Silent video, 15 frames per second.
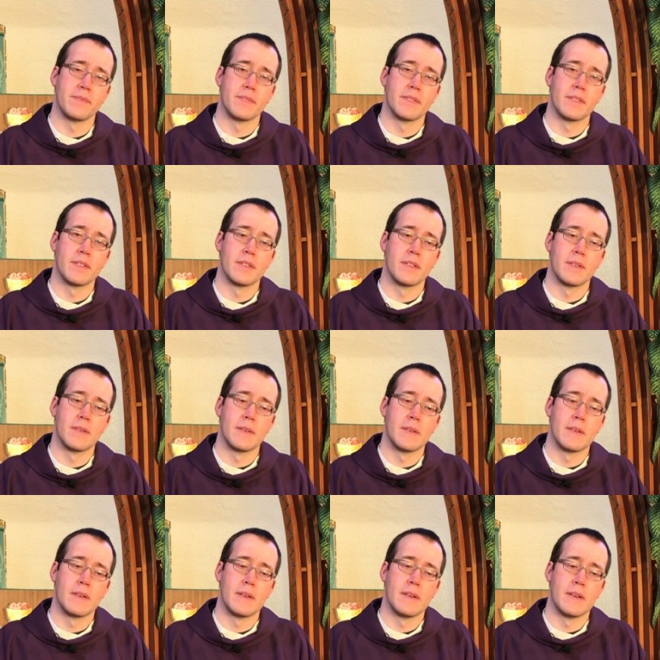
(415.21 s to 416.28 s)

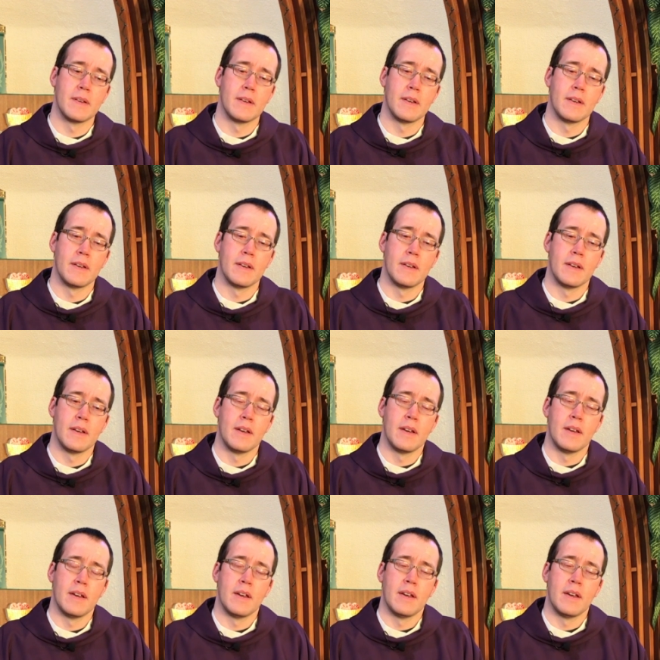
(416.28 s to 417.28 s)
Nobody speaks.